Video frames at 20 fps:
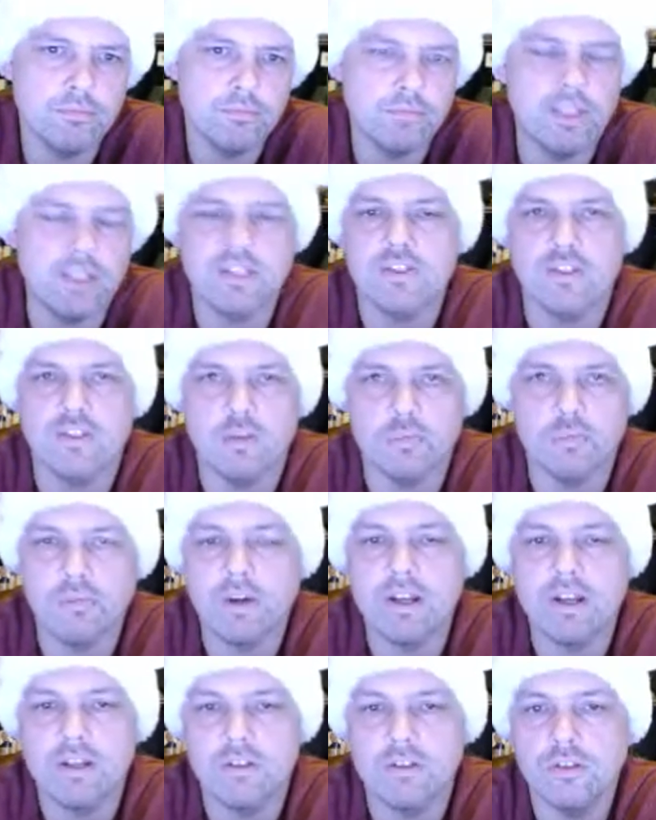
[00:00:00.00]
they still
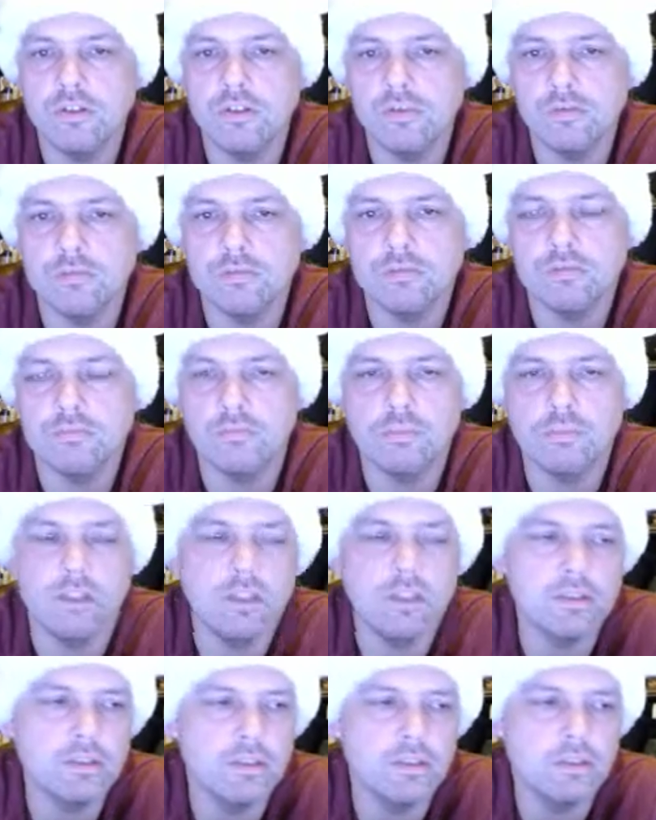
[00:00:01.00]
break too,
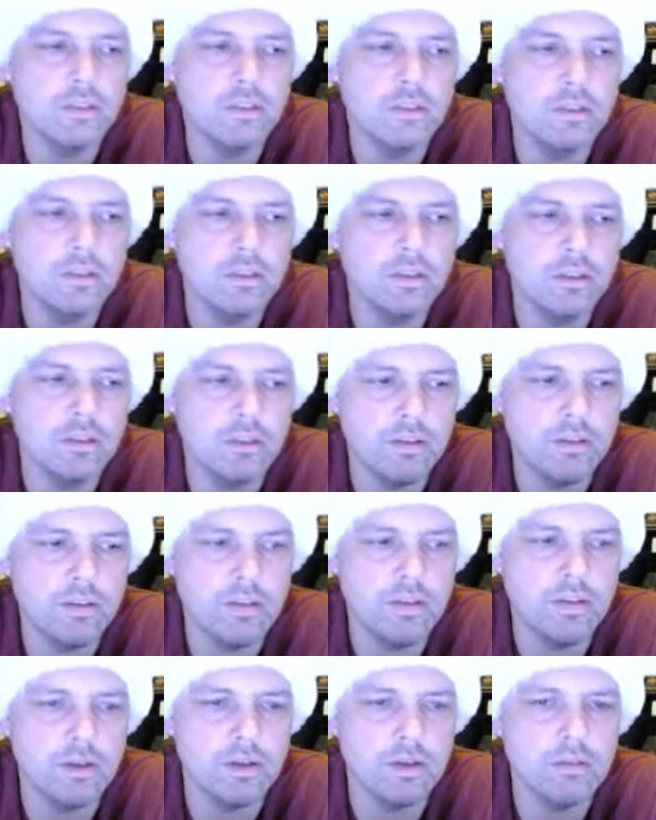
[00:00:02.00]
but
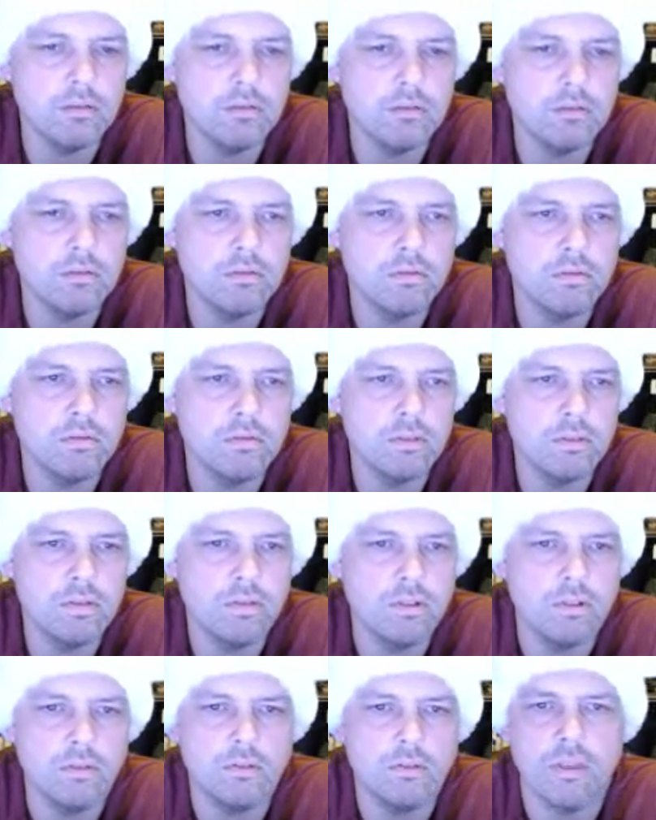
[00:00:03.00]
they're
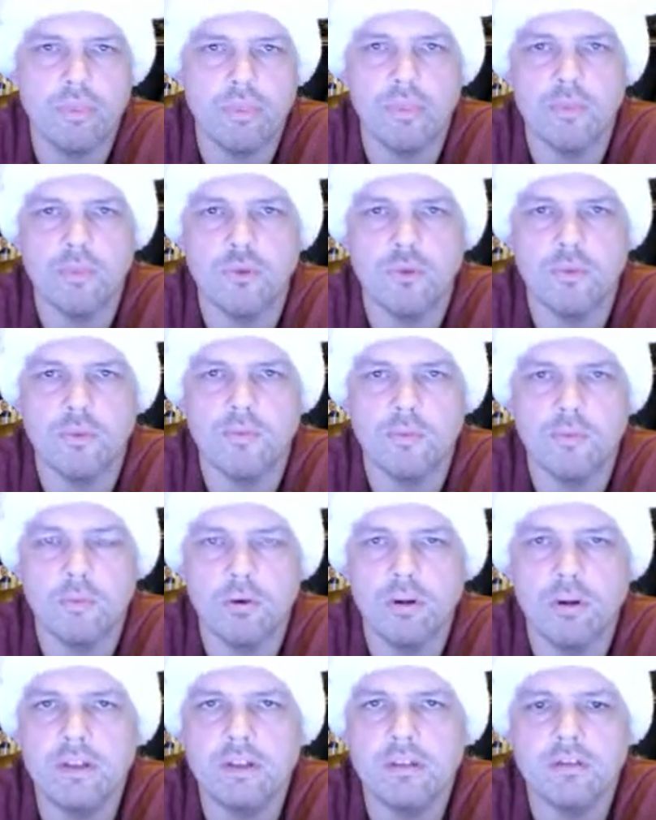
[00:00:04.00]
a third of the
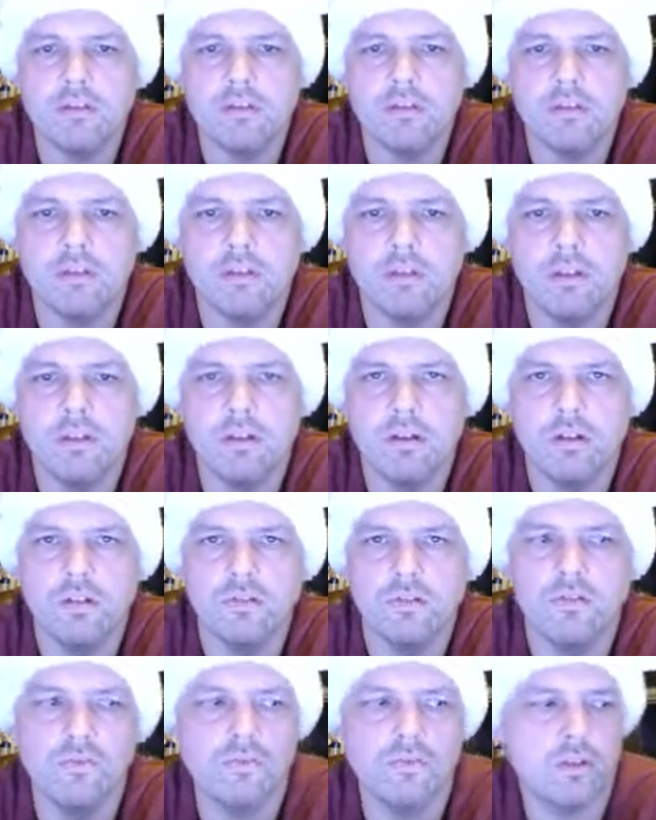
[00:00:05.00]
price
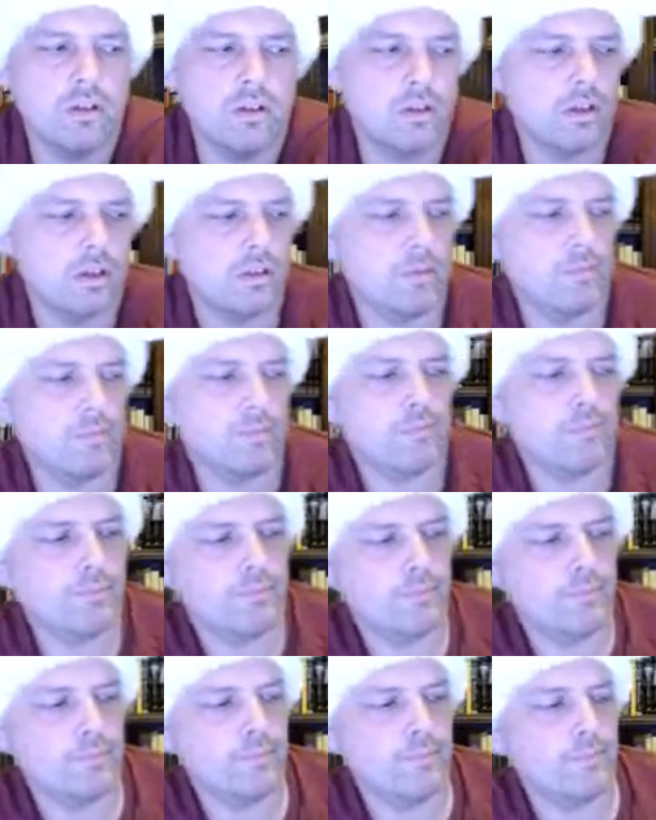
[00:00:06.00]
of
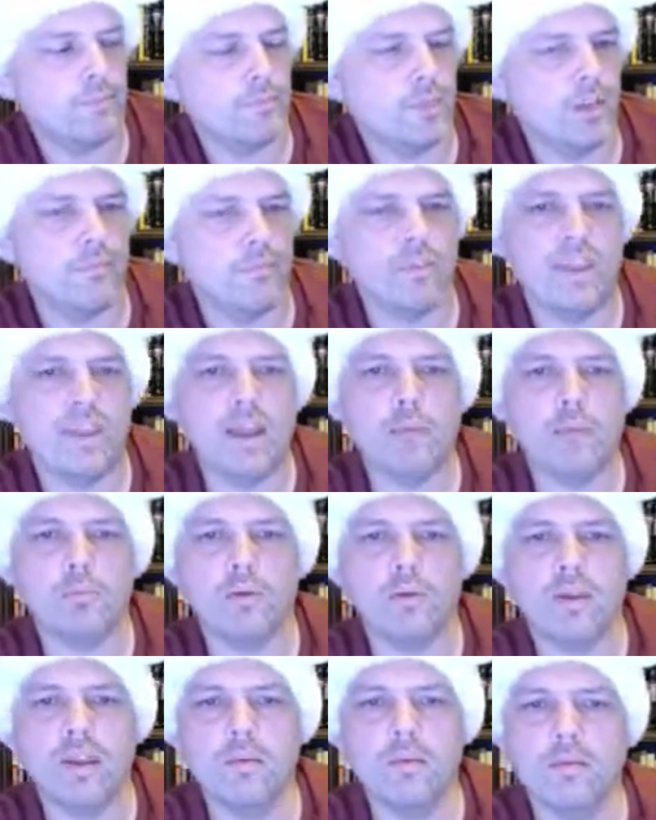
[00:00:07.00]
the
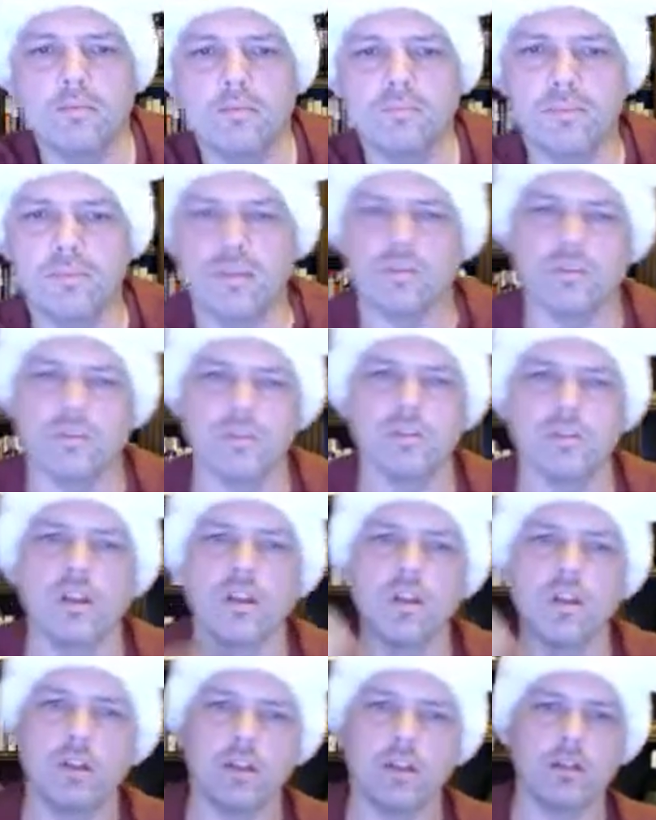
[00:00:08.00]
Apple cable. So it's
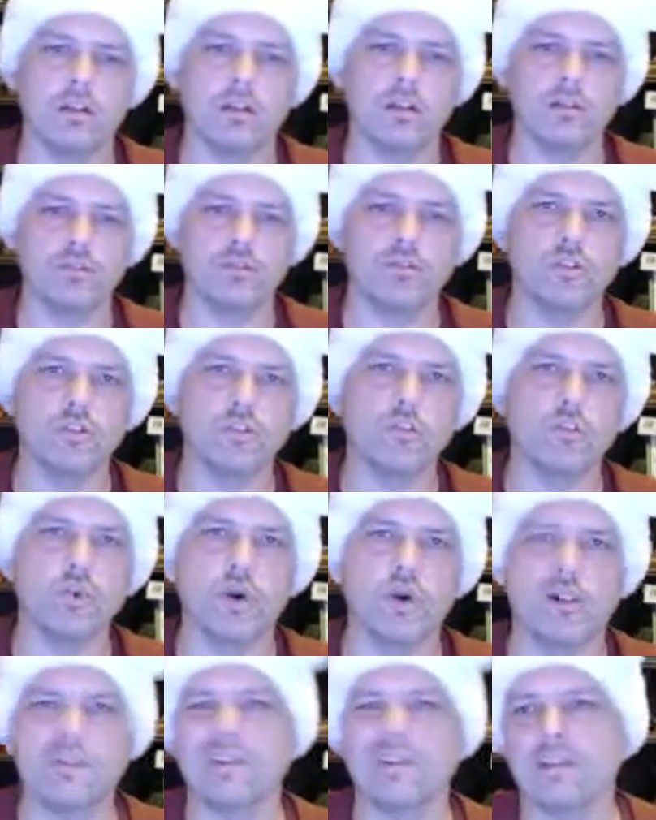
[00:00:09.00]
good
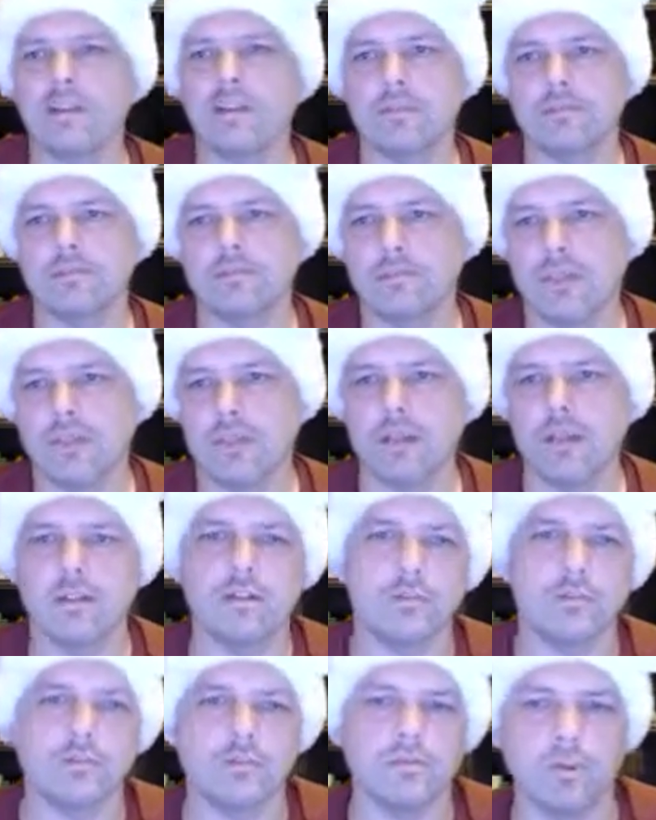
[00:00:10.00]
quality at
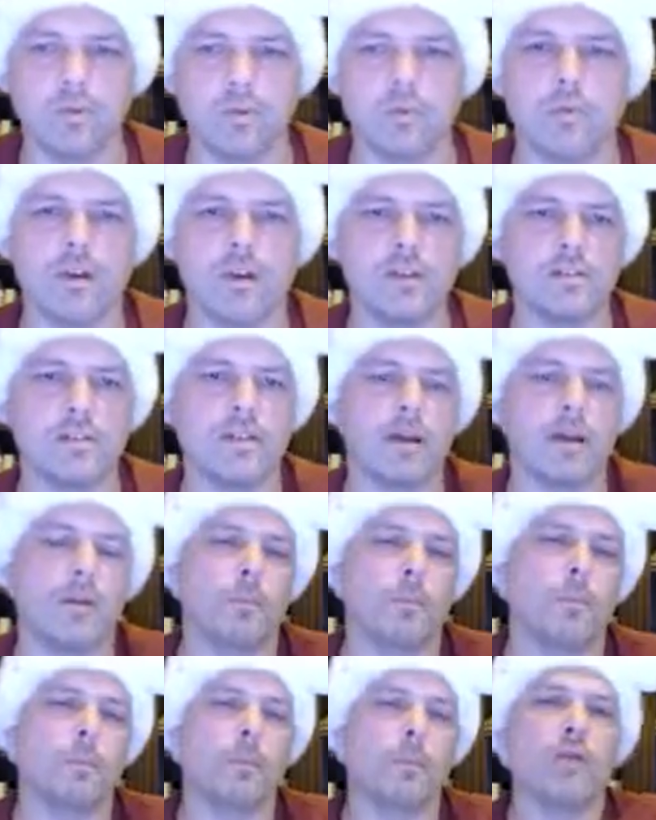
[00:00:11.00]
a lower price. Now,
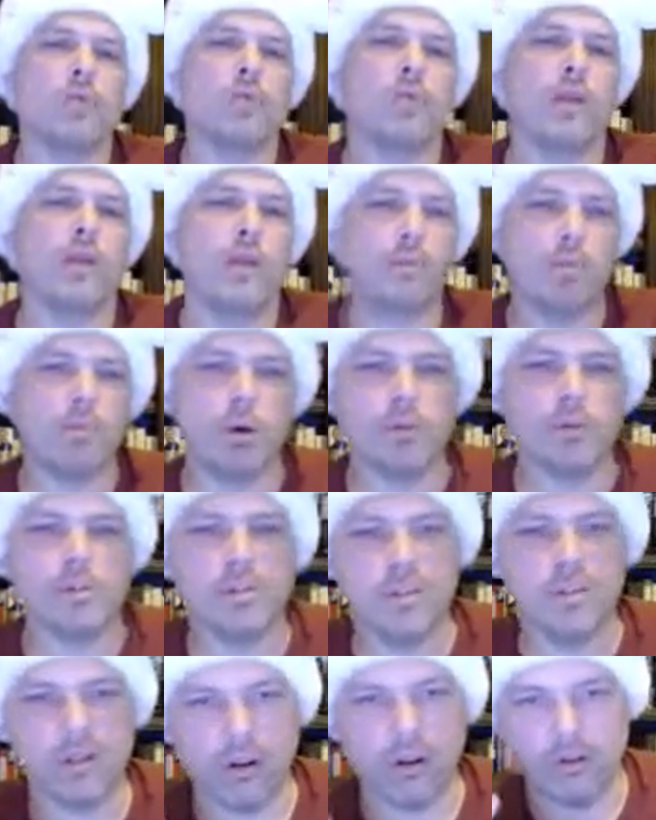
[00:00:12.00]
when I
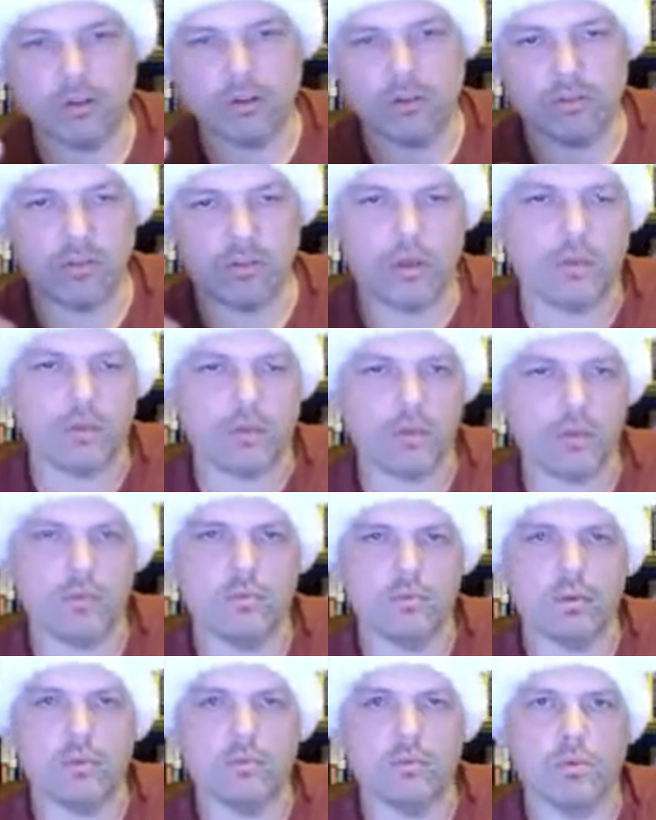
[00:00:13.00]
posted the article, so
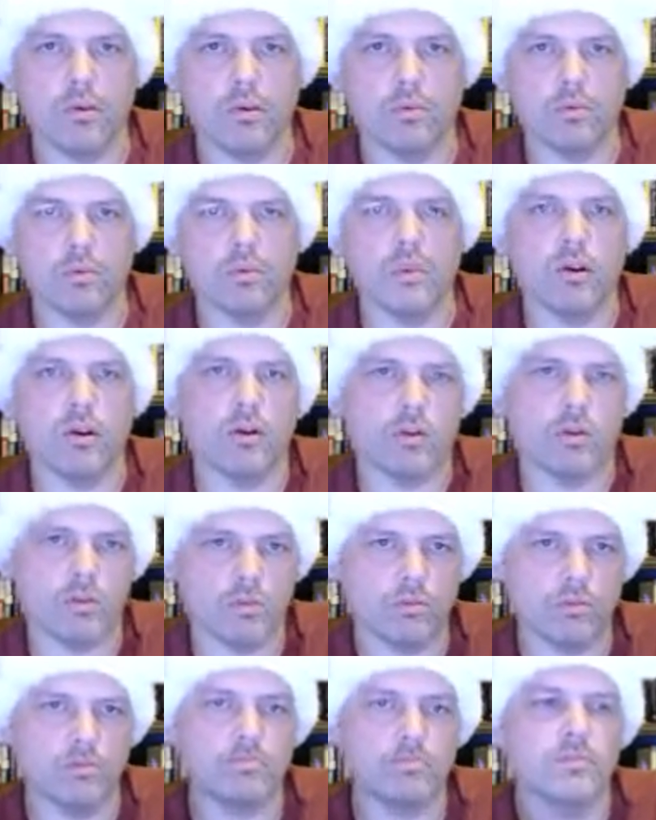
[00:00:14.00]
I wrote the
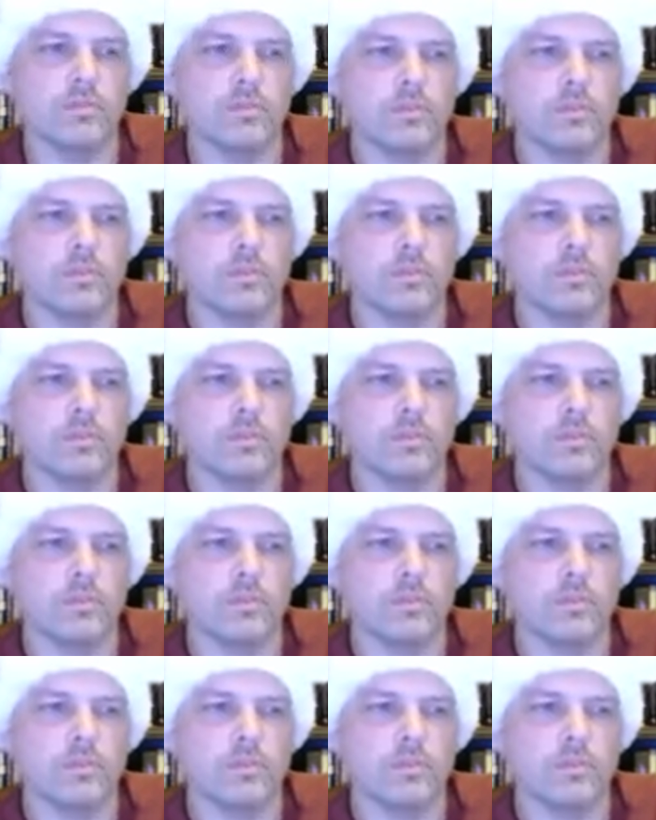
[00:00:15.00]
article,